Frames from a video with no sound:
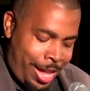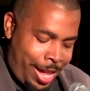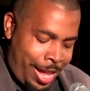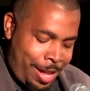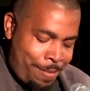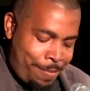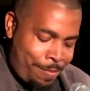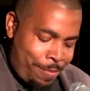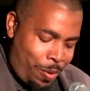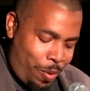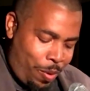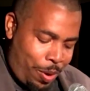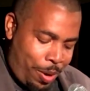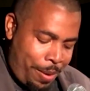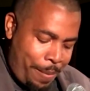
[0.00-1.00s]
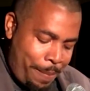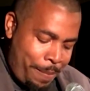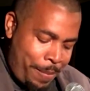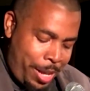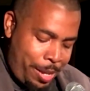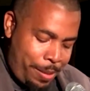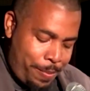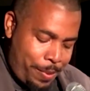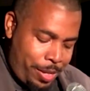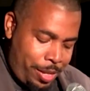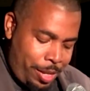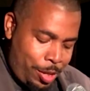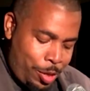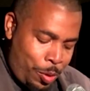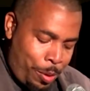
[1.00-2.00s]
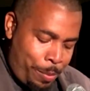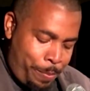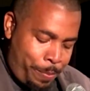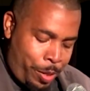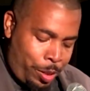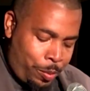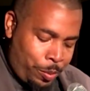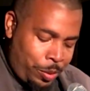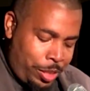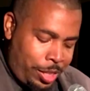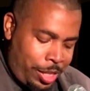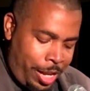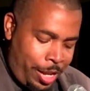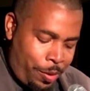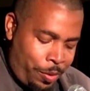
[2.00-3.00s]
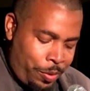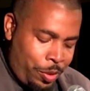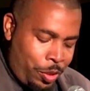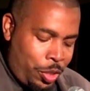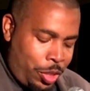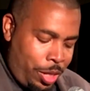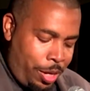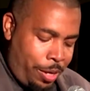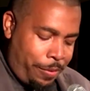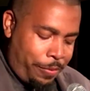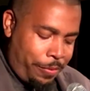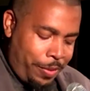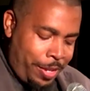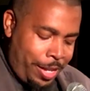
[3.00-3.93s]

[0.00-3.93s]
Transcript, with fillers: and more, maybe your book will stay on the shelf